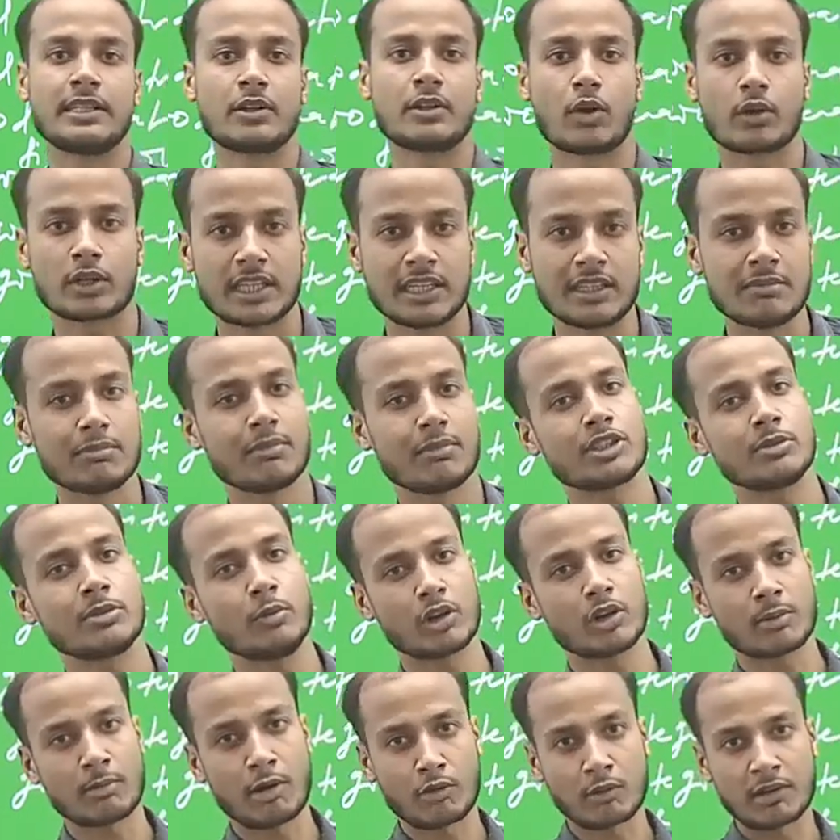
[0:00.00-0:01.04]
talking much more
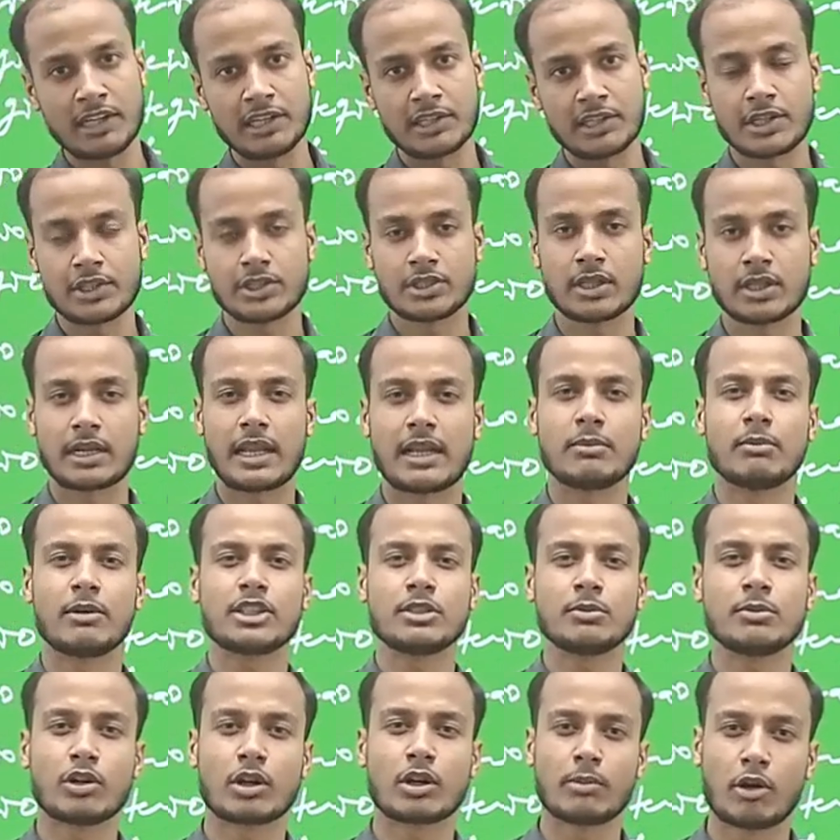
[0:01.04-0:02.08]
about literature and much
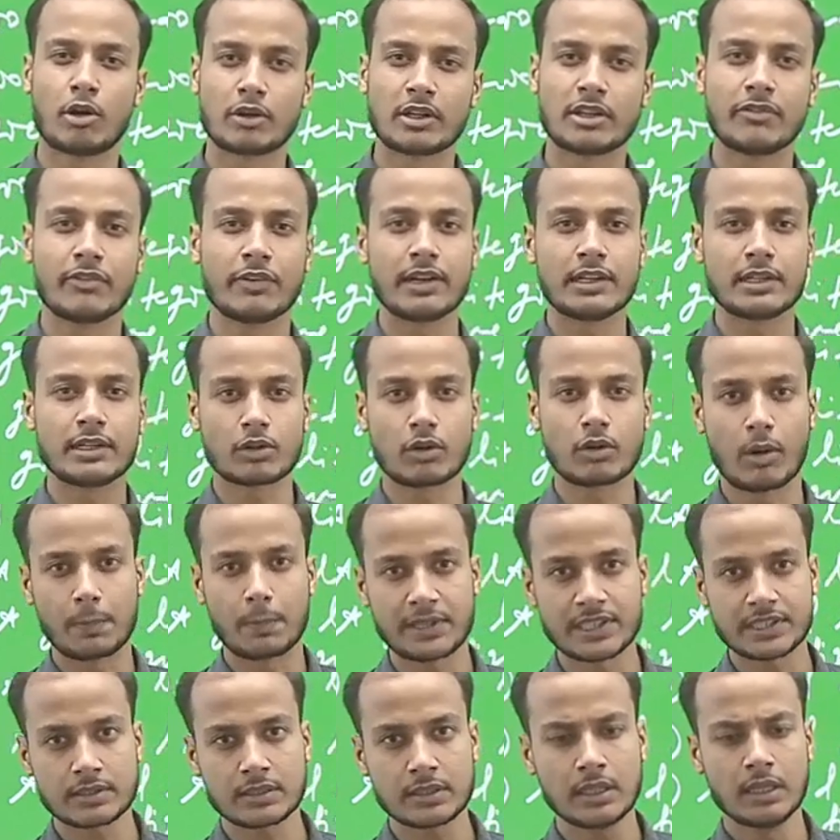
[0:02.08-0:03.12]
more about different
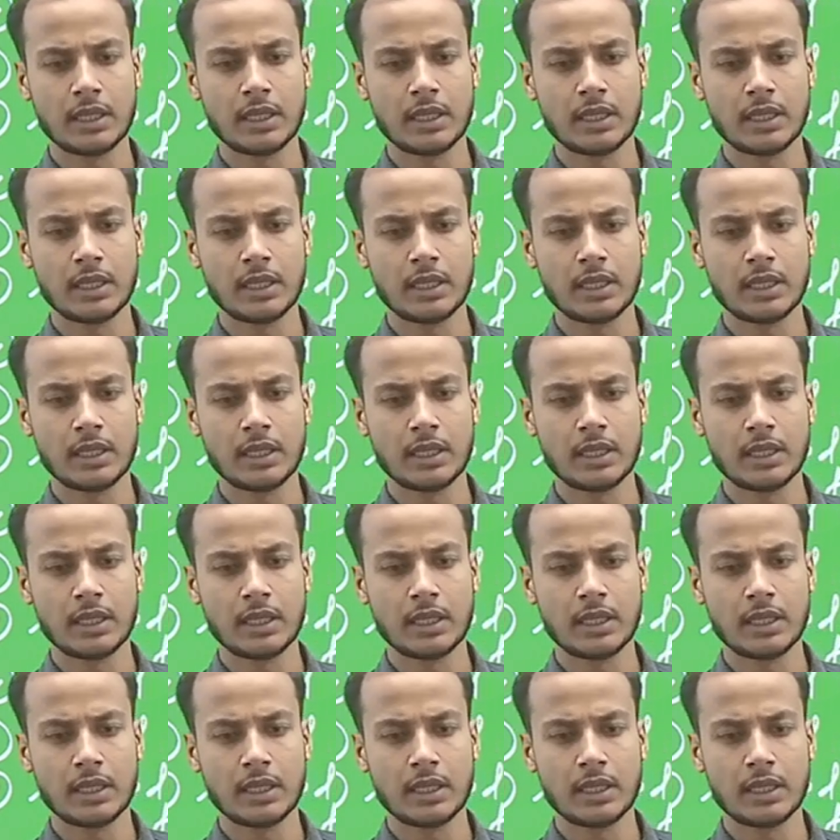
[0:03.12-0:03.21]
topics.